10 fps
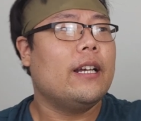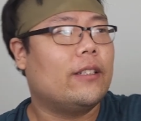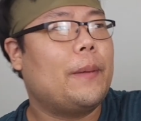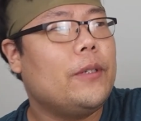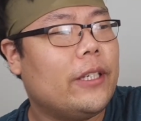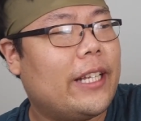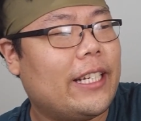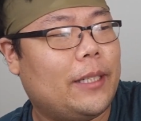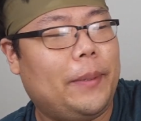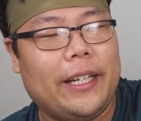So I'm using
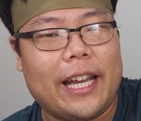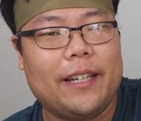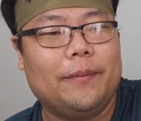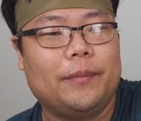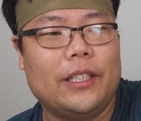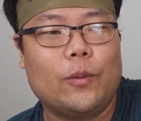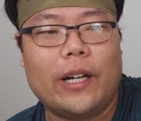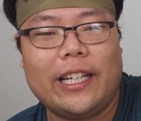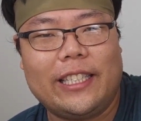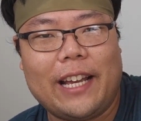Texas Pete again. This is what
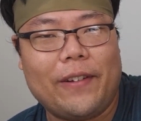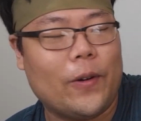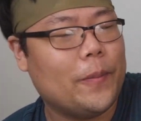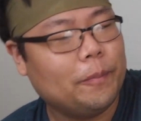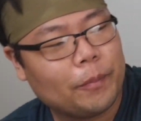I just have at home.